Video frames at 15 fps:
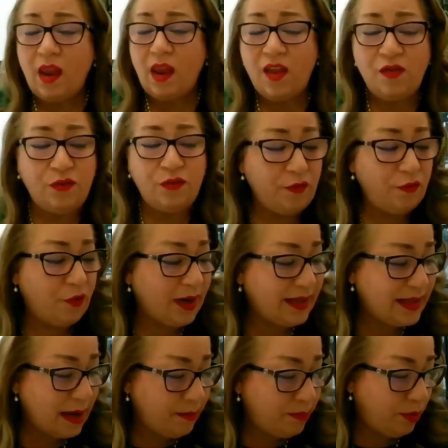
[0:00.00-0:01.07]
So for
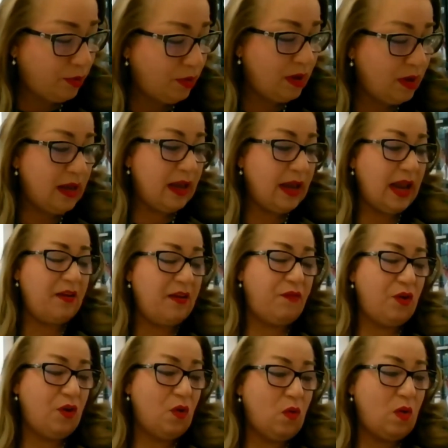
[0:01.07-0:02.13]
example, if
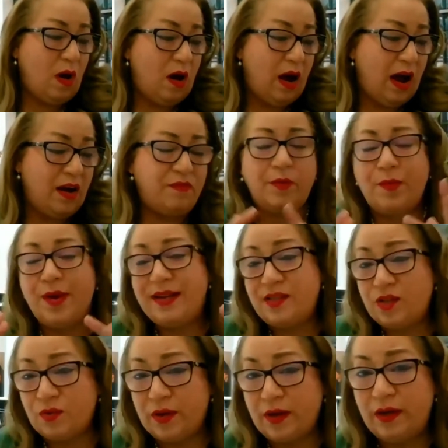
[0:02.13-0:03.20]
you have a
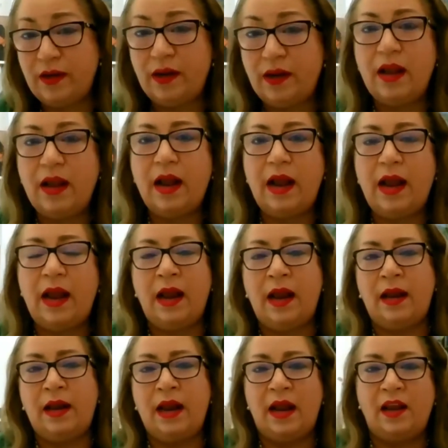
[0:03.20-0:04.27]
restaurant
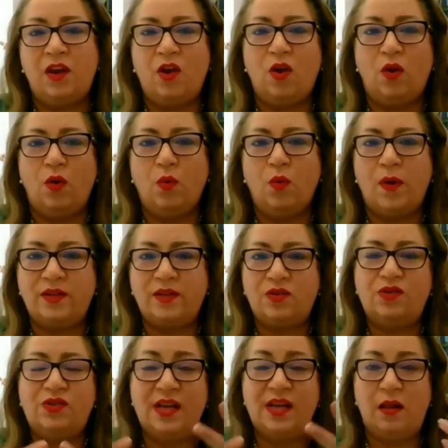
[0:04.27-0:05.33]
and you want to
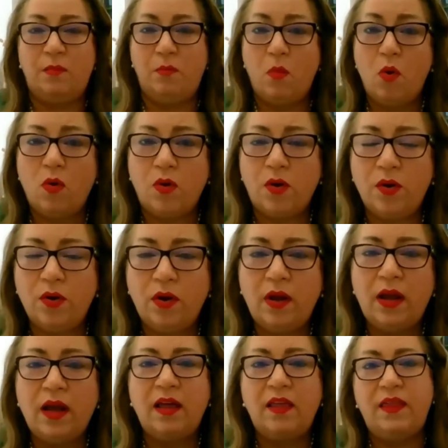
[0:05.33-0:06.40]
sell more,
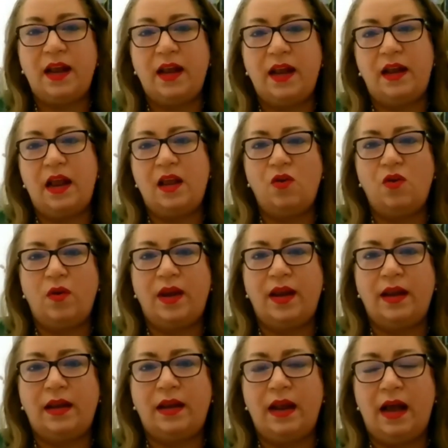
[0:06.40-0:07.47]
then you
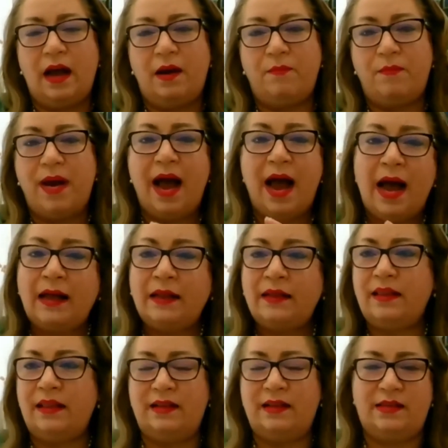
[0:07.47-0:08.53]
can add,
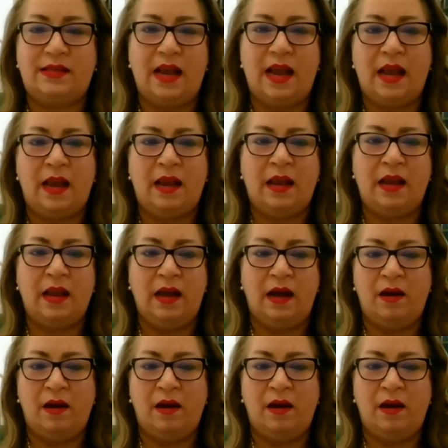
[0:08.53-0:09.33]
let's say,